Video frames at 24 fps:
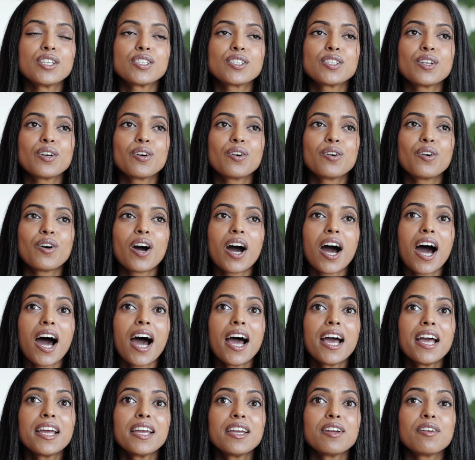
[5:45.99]
So
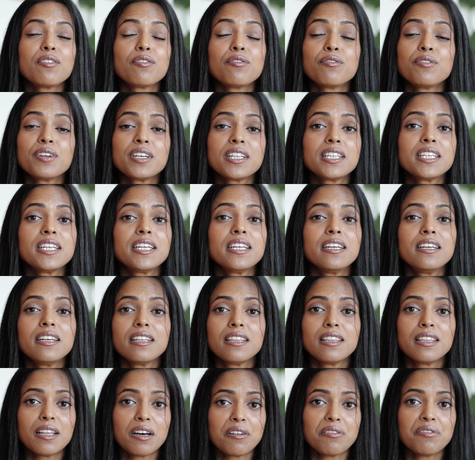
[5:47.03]
I really
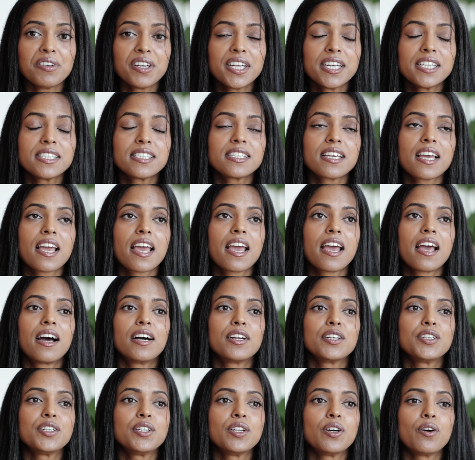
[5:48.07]
love it. And
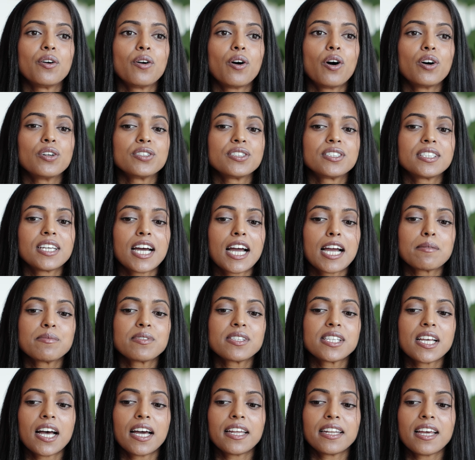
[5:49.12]
And you know, on times
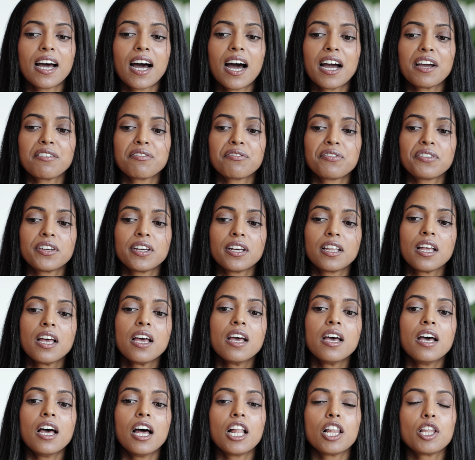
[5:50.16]
that I feel
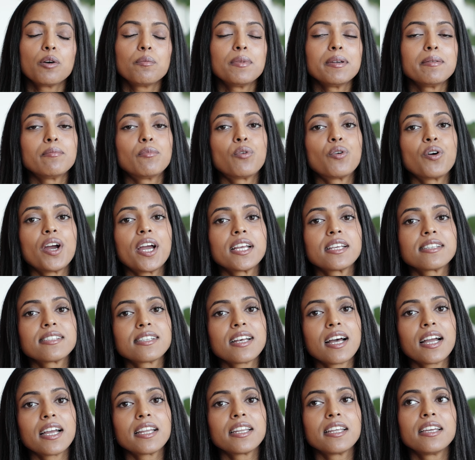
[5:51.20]
a little bit more
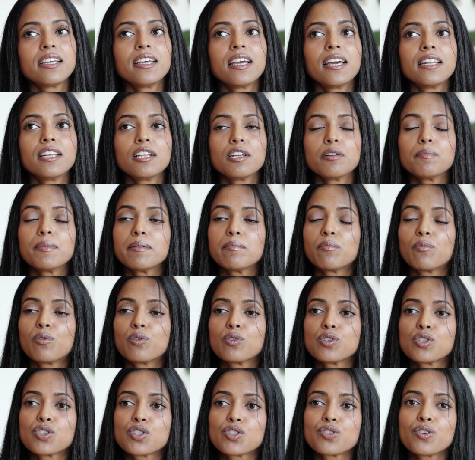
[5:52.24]
anxiety and a little bit
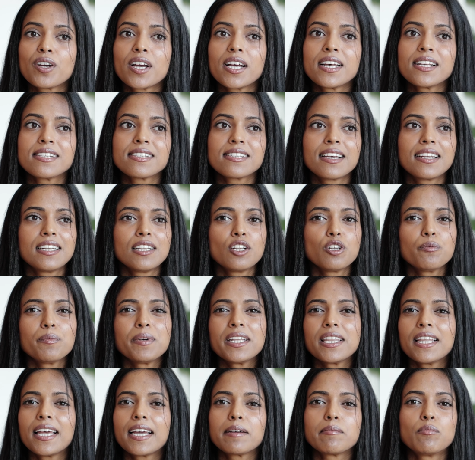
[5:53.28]
more stress and a little
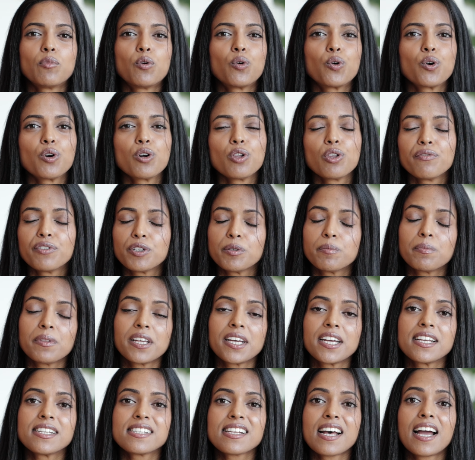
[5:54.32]
bit like more all over the
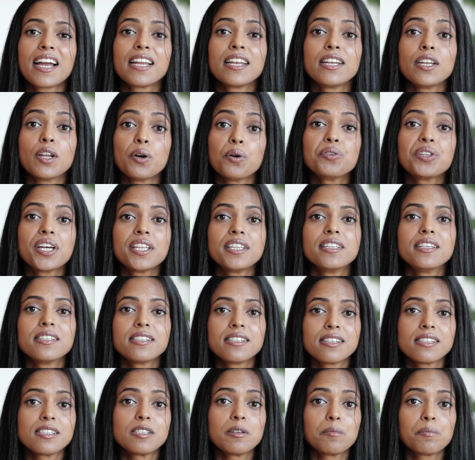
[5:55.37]
place, I know that
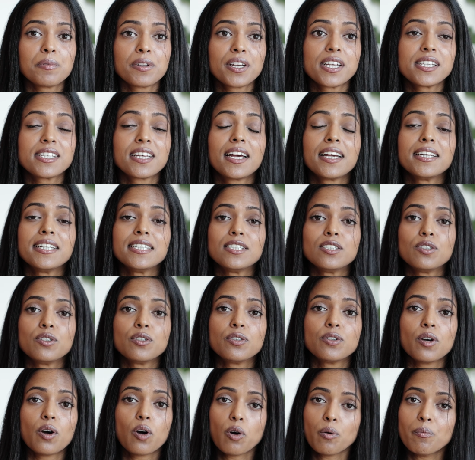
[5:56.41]
this is the place that I need to
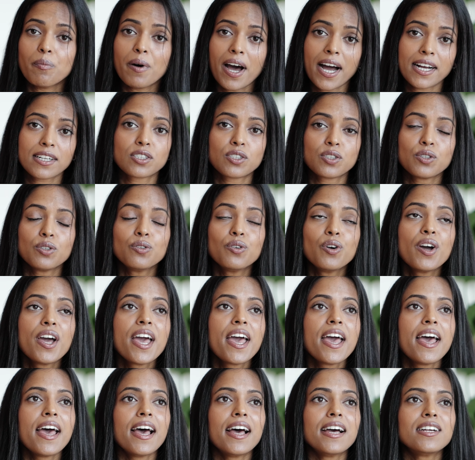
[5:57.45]
go back to
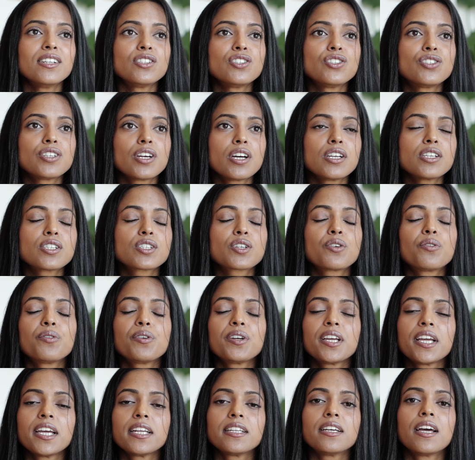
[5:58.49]
and just
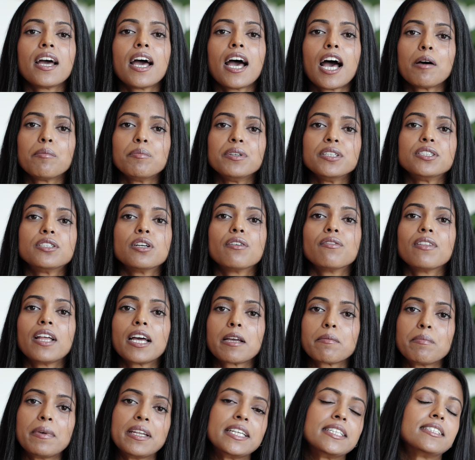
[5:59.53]
create a habit of
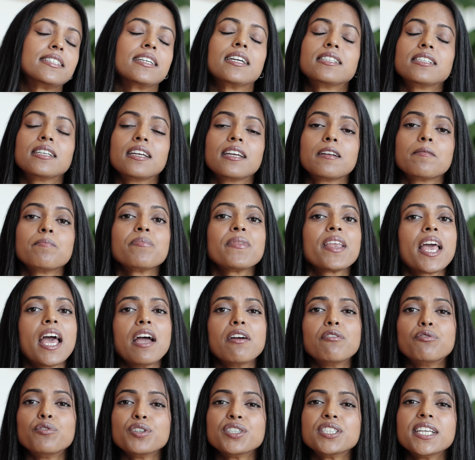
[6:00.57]
like meditating
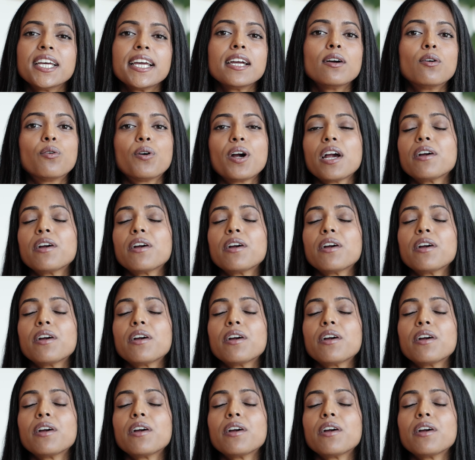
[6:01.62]
every day or